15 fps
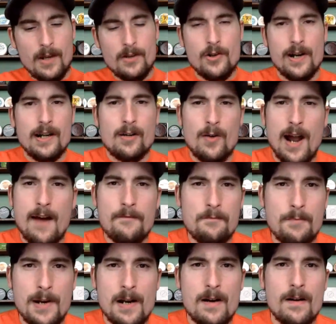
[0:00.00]
drink
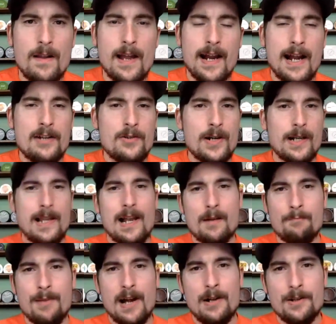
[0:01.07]
craft beer, like I drink a lot
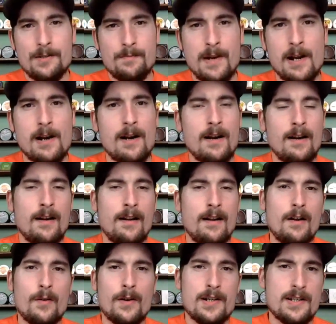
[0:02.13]
of Bell's beer,
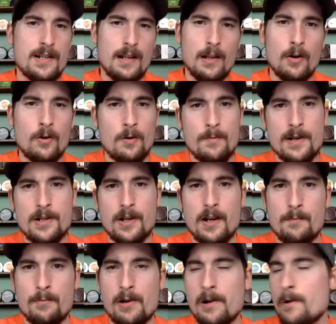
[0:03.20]
which is a local
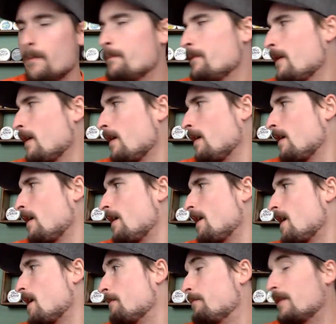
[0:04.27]
Michigan brew.
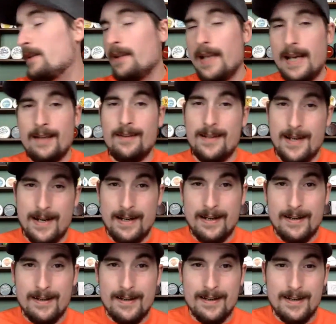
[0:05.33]
But lately,
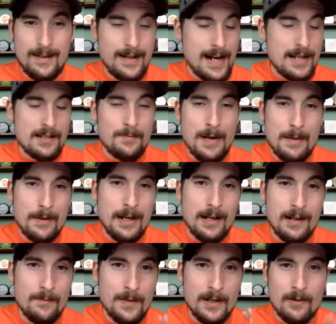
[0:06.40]
you guys are probably
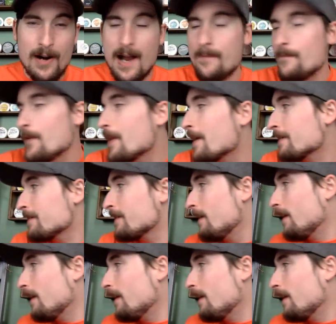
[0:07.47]
going to give me crap for this,